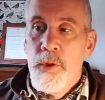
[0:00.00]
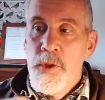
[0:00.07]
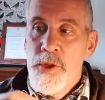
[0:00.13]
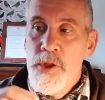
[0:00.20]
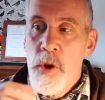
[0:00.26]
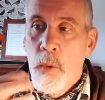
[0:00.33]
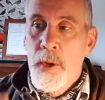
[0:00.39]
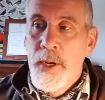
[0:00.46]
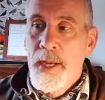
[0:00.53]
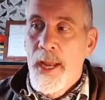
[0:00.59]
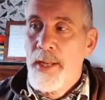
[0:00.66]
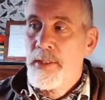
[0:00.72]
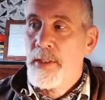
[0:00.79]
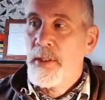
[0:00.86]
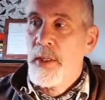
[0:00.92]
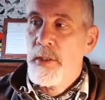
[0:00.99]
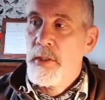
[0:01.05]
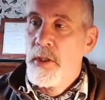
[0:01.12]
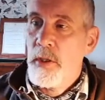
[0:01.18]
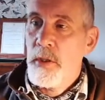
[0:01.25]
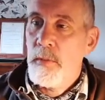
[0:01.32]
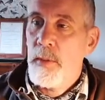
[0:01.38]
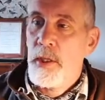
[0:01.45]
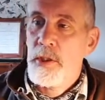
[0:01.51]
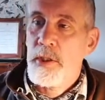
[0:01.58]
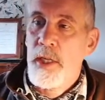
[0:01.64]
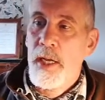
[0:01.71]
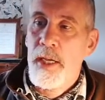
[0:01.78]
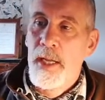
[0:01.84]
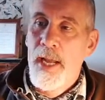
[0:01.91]
not wanting to get into too much
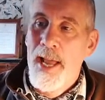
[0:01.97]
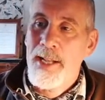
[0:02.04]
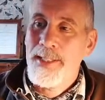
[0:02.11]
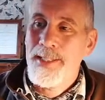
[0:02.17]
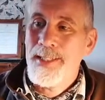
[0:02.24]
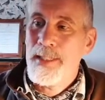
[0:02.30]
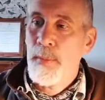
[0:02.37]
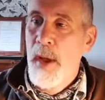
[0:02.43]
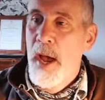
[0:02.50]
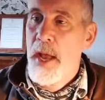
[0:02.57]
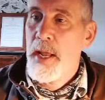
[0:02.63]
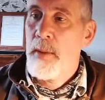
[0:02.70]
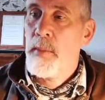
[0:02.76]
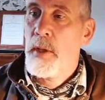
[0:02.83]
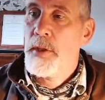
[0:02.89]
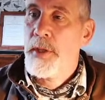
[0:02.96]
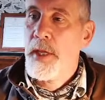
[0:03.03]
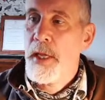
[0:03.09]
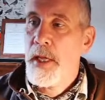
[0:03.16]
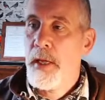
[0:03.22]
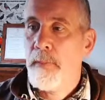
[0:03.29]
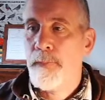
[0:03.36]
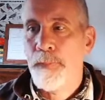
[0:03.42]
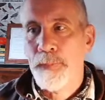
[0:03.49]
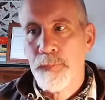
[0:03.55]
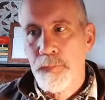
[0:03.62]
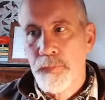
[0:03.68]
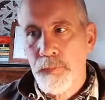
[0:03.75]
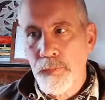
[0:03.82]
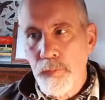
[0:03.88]
technicalities about it, but the
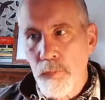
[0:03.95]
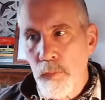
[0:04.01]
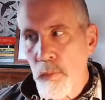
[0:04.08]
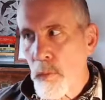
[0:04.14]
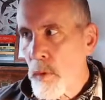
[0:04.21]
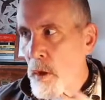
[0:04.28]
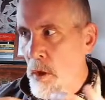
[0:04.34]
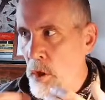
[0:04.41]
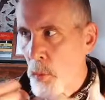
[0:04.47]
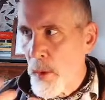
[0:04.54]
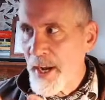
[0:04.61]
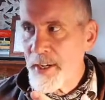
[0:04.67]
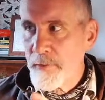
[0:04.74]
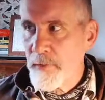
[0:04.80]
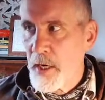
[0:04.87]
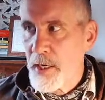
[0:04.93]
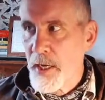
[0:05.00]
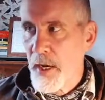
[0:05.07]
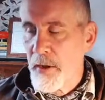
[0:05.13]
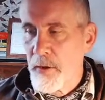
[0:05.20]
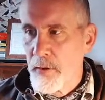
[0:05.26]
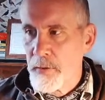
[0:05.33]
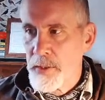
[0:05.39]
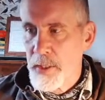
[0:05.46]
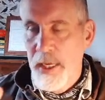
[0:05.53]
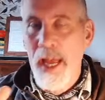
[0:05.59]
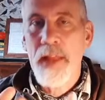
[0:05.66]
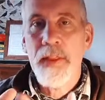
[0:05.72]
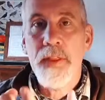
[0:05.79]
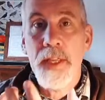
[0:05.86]
way to find out to
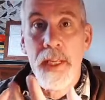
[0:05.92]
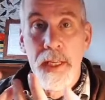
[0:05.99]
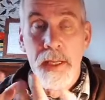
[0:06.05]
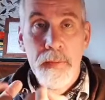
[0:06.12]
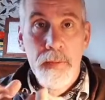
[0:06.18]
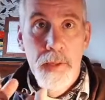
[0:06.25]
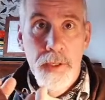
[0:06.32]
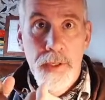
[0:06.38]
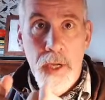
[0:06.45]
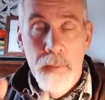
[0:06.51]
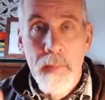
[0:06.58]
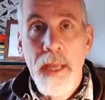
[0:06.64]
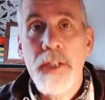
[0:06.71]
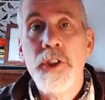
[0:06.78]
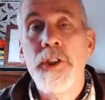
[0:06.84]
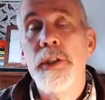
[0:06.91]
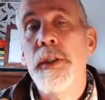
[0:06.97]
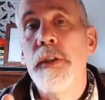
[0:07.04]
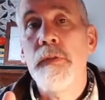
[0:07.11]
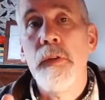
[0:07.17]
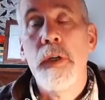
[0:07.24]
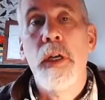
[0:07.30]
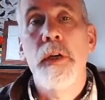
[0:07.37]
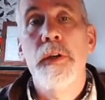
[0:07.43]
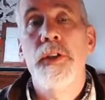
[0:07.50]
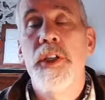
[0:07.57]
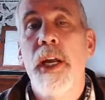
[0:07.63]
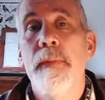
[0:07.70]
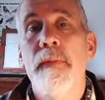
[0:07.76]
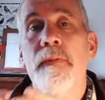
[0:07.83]
get the dimensions for a
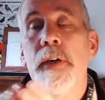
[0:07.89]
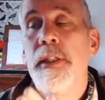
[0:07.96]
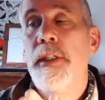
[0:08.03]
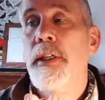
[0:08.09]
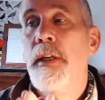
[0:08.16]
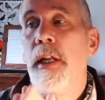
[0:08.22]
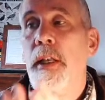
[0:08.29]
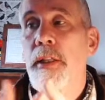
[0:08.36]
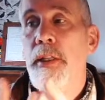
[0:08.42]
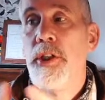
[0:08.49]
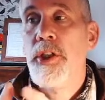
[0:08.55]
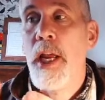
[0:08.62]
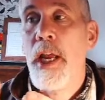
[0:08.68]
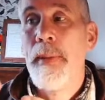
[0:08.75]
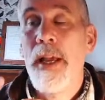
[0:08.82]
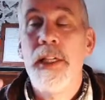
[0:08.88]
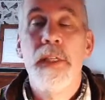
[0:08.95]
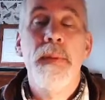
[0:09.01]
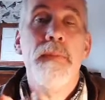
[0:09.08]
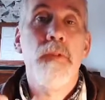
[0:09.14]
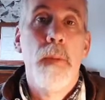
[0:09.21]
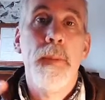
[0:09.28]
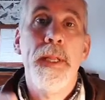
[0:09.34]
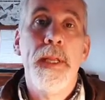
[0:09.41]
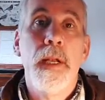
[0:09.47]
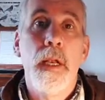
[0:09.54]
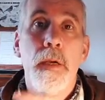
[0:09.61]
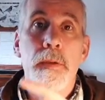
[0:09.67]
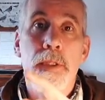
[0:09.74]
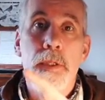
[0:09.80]
closed shape, firstly the shape has to be properly
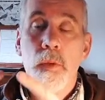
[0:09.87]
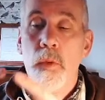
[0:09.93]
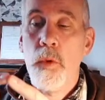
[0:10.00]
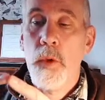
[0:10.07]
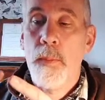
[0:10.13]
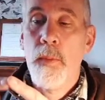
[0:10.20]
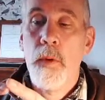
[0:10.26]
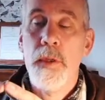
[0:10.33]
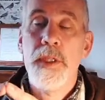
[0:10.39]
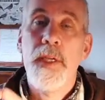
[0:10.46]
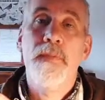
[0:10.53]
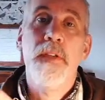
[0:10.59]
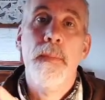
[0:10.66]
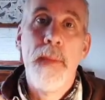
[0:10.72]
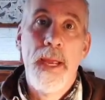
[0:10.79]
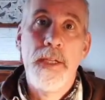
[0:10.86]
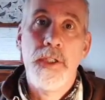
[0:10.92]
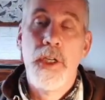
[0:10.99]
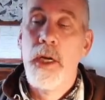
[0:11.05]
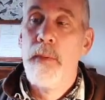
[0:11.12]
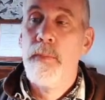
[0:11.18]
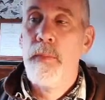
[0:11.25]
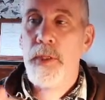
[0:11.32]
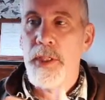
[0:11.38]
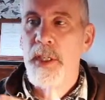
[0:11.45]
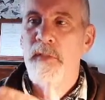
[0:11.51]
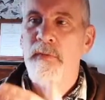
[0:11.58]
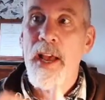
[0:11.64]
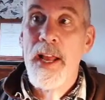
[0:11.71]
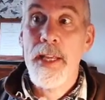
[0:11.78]
closed, so all the points have to match up, which is
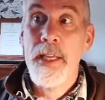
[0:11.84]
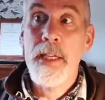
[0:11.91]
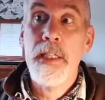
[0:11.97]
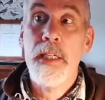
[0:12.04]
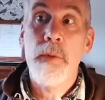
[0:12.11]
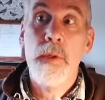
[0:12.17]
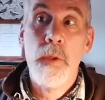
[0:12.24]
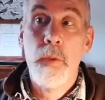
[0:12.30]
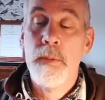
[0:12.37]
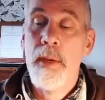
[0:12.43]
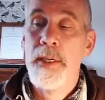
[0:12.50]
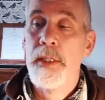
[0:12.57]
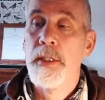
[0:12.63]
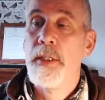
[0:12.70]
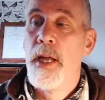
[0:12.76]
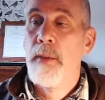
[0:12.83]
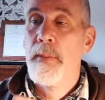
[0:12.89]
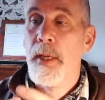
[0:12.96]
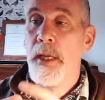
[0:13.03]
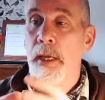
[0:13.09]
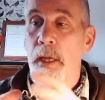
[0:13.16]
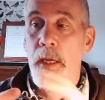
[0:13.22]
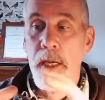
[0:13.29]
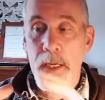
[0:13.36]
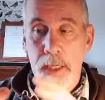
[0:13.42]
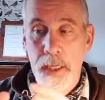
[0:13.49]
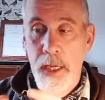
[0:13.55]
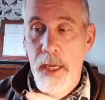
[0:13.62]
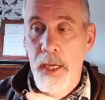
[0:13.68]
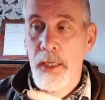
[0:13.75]
fairly easy with automatic snapping in
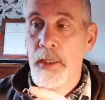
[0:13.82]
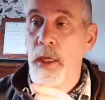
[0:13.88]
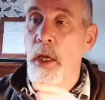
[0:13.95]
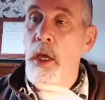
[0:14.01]
CAD.